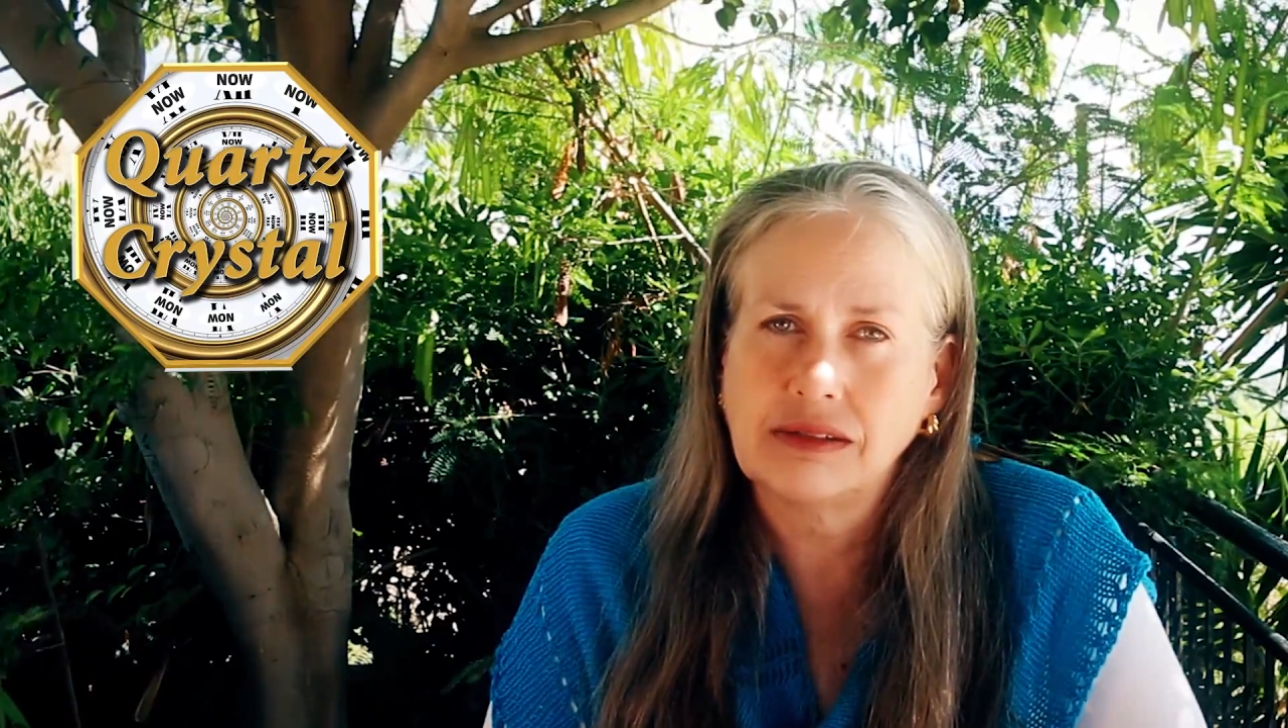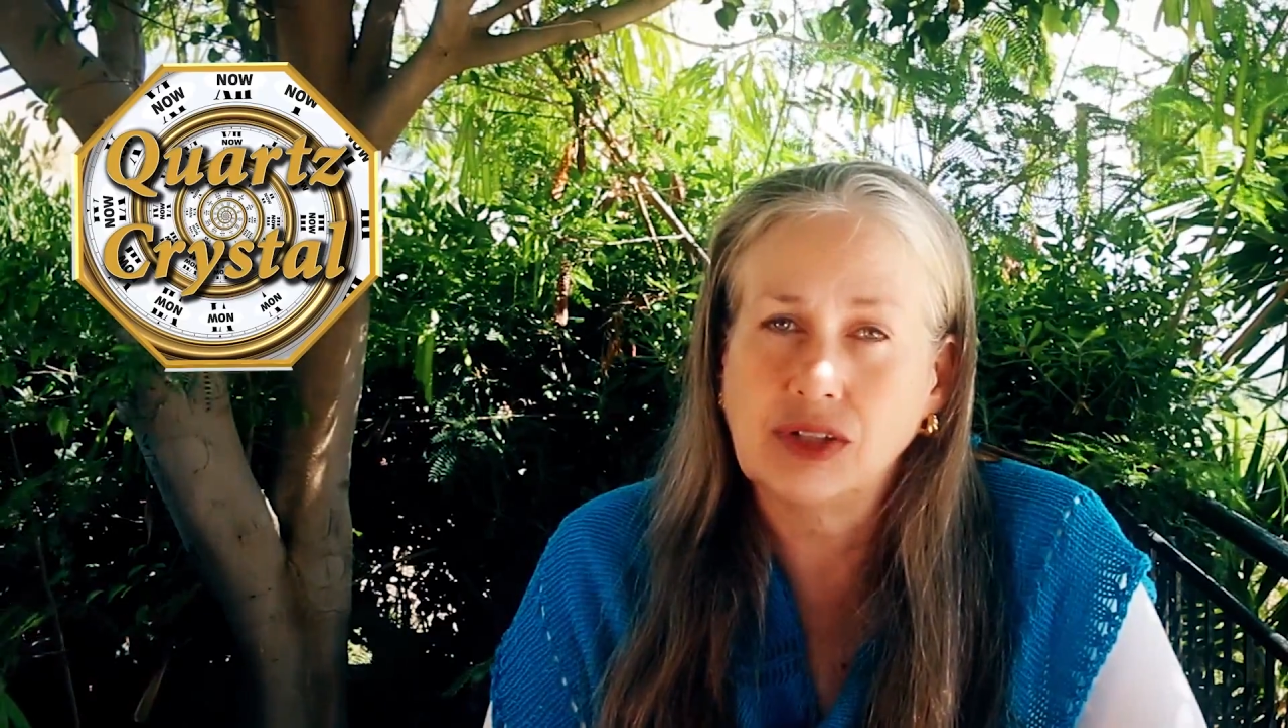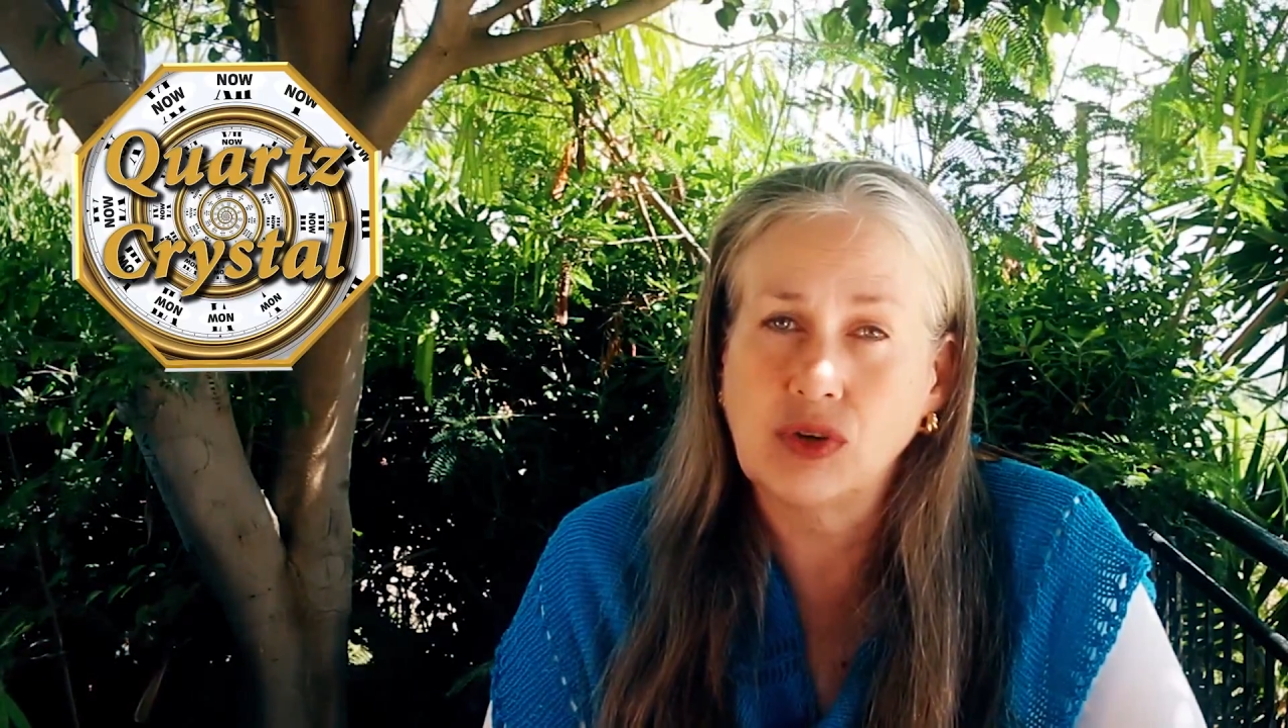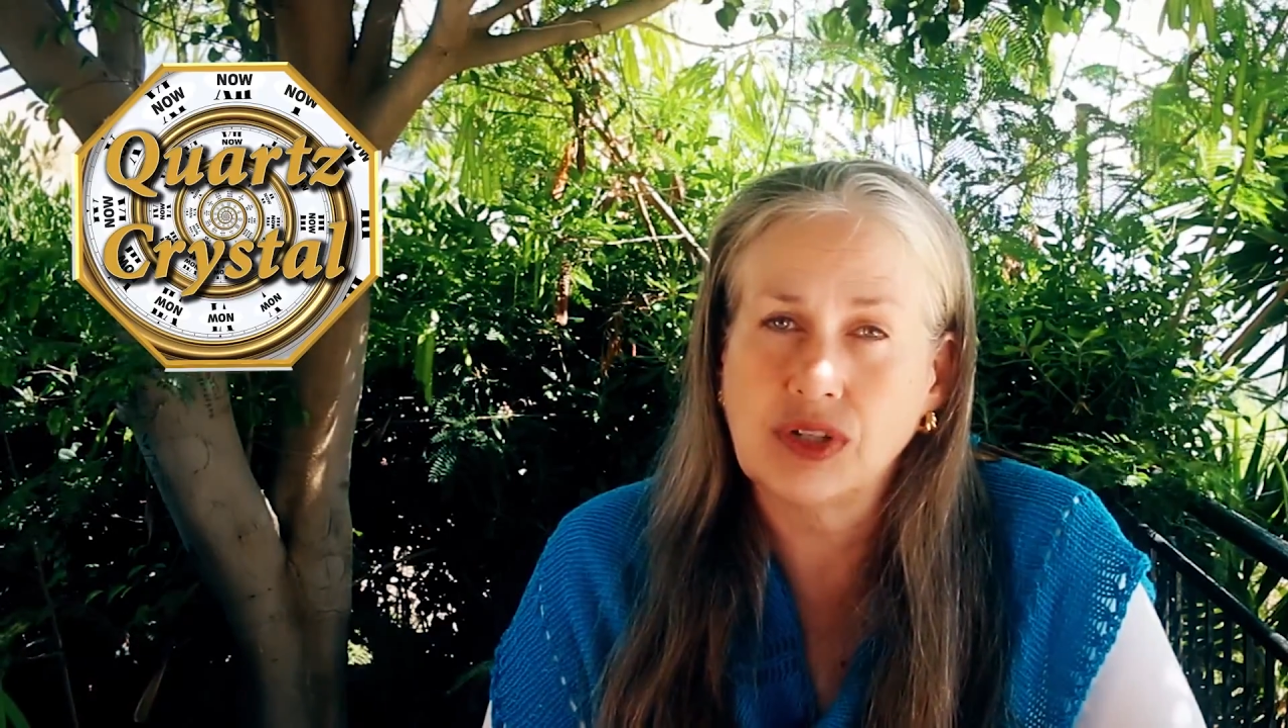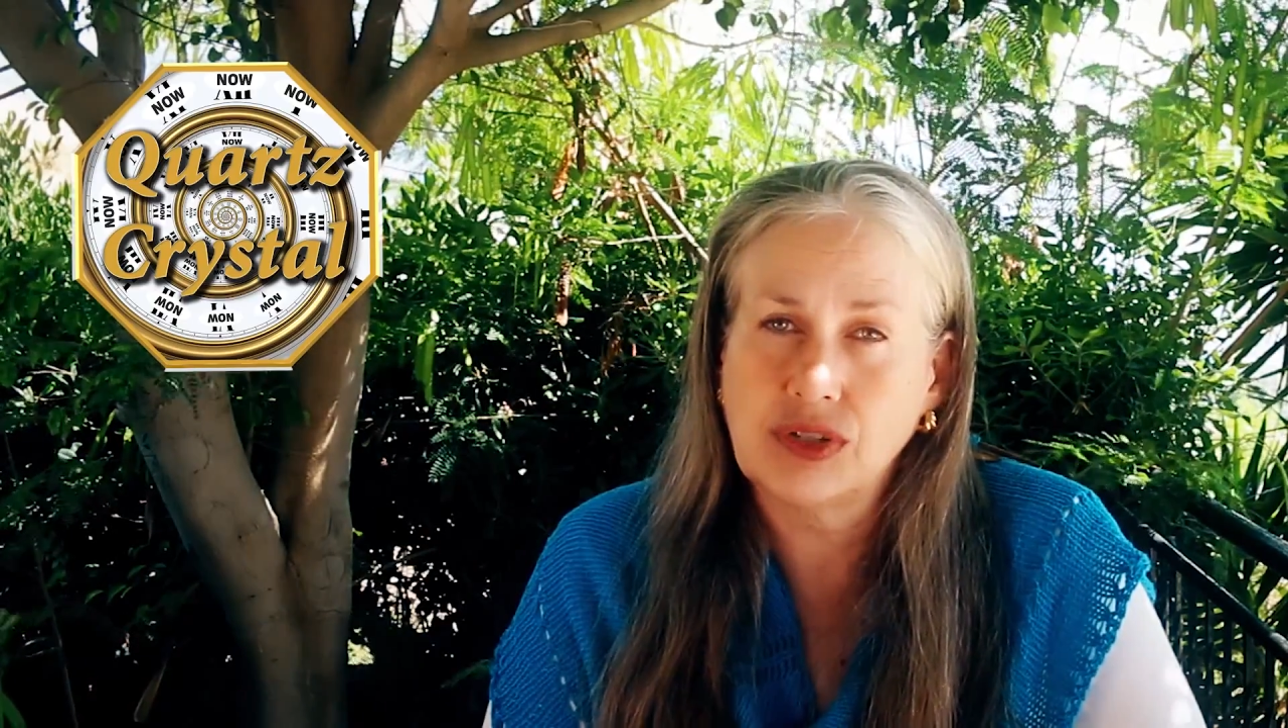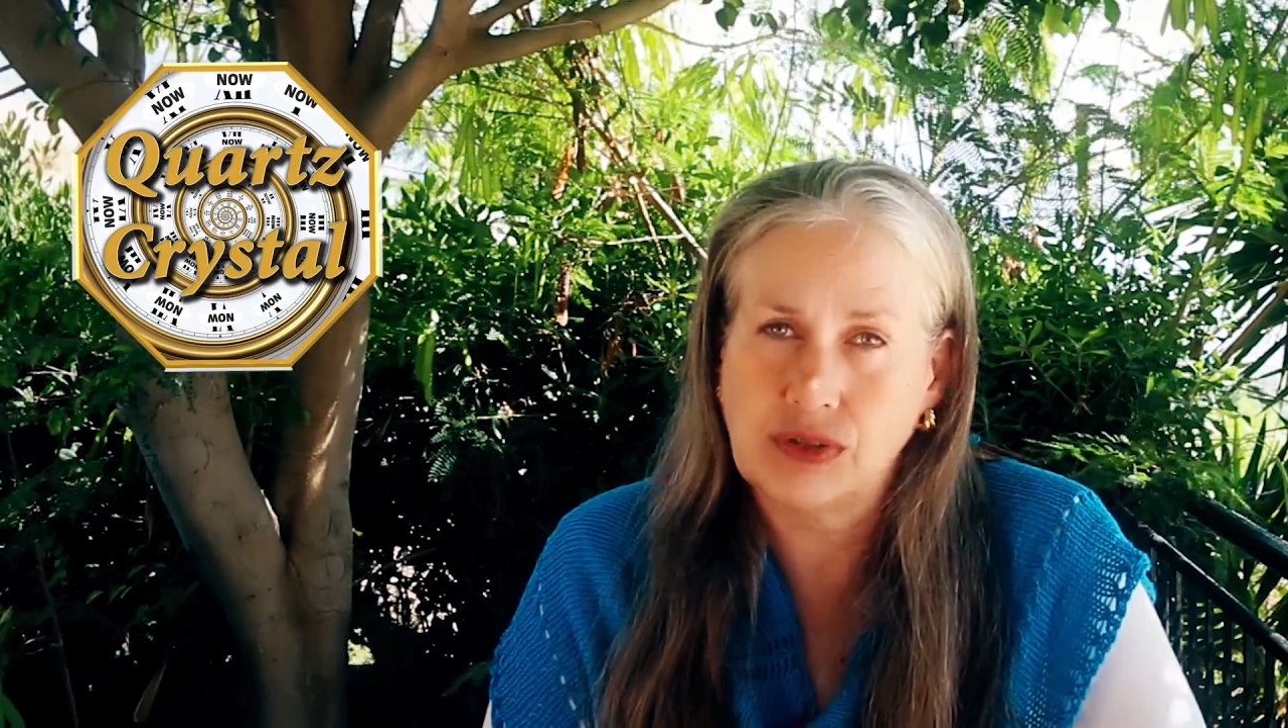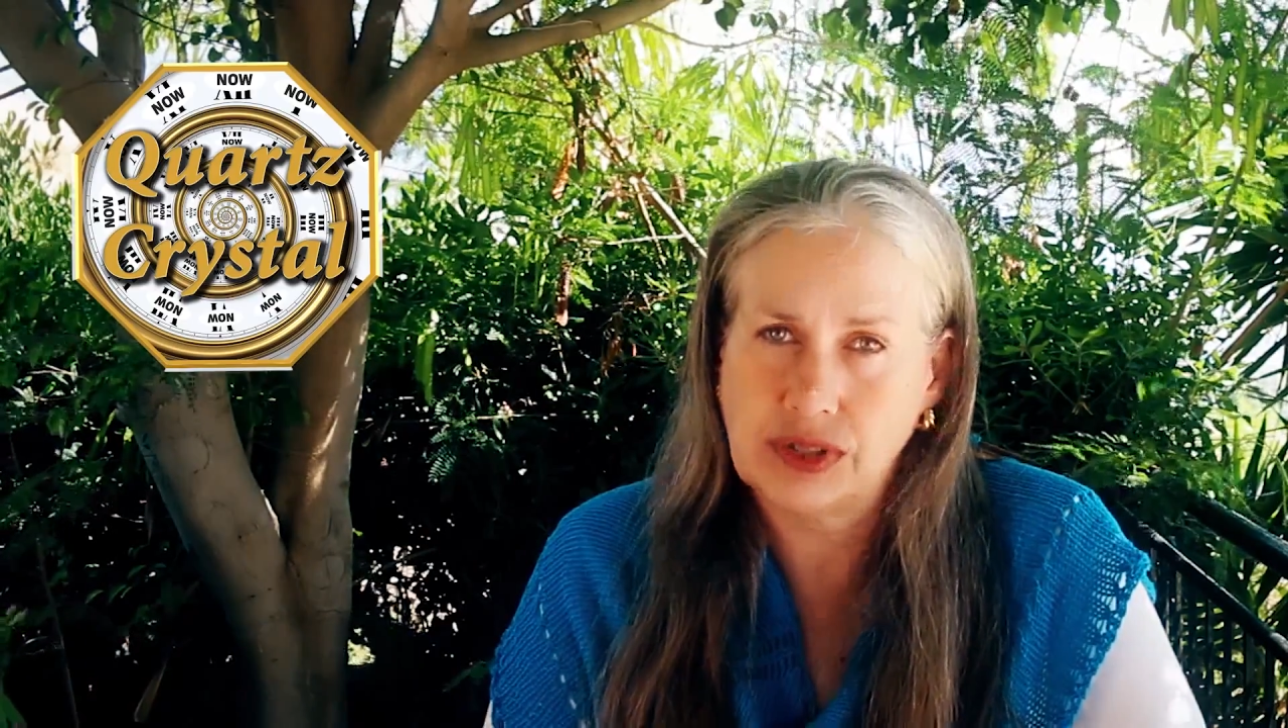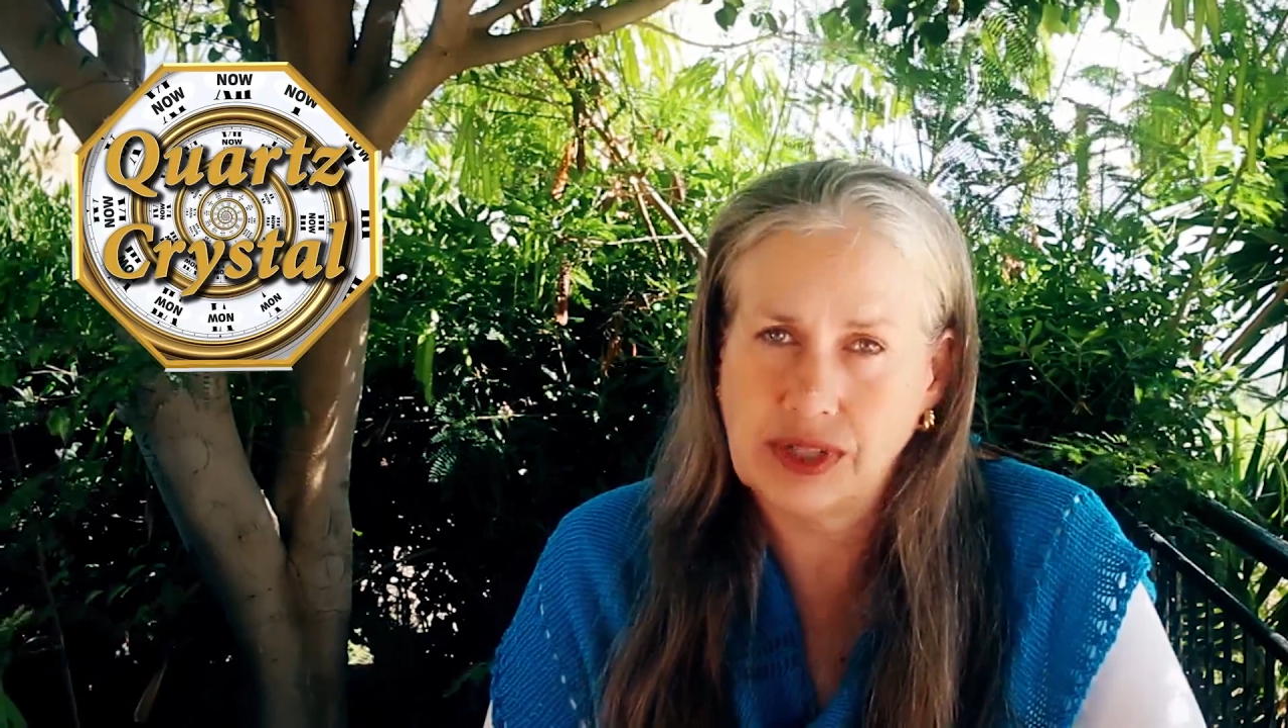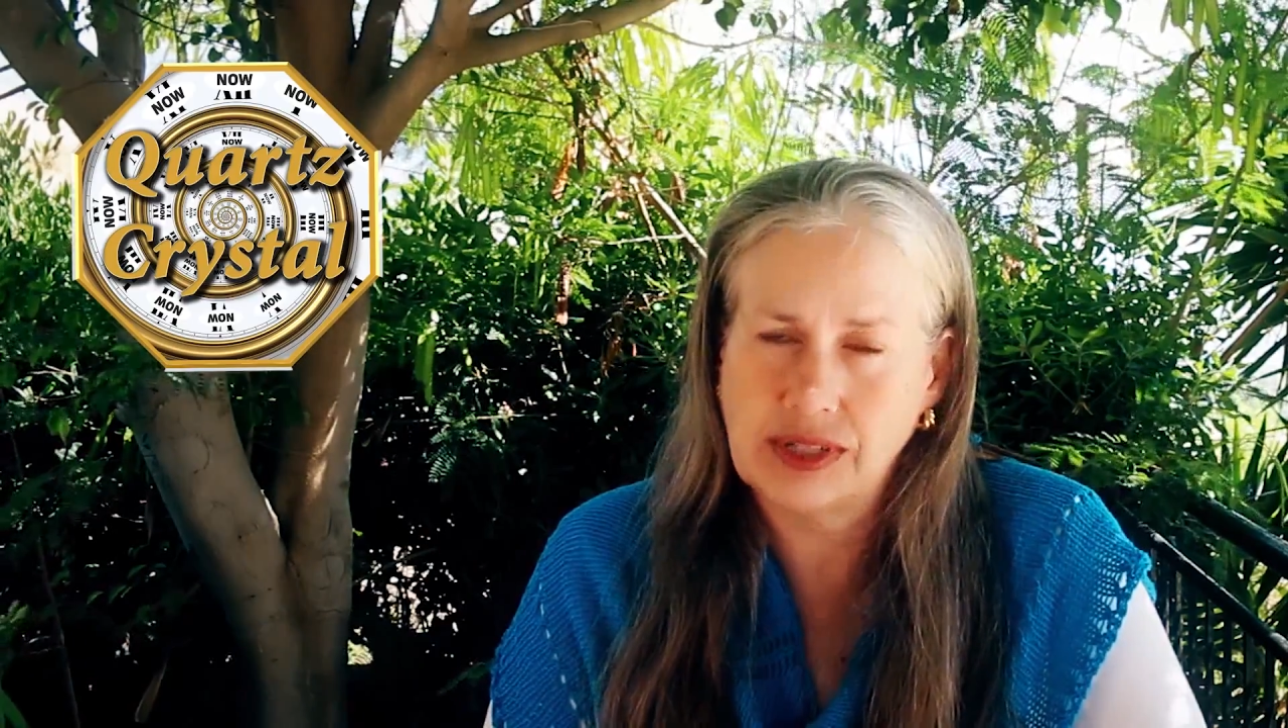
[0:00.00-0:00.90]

your source